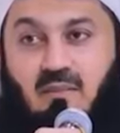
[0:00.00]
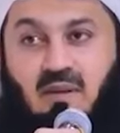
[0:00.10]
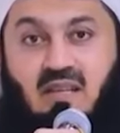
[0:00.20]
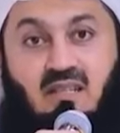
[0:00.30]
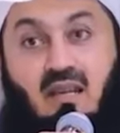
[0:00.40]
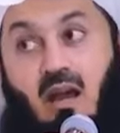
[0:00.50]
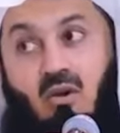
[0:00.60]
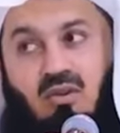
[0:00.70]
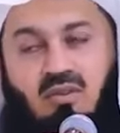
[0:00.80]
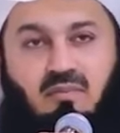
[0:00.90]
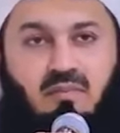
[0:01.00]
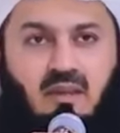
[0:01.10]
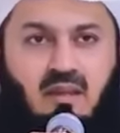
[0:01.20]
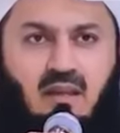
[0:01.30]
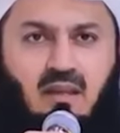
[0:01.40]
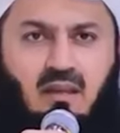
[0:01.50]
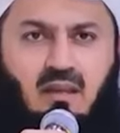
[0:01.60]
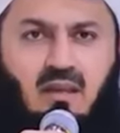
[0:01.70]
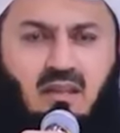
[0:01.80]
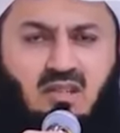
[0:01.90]
But it's loud.
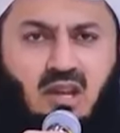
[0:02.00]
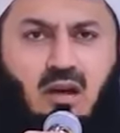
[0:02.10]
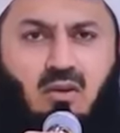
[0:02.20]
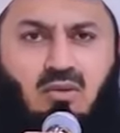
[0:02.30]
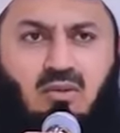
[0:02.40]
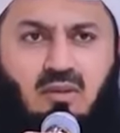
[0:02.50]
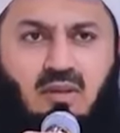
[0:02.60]
It's loud.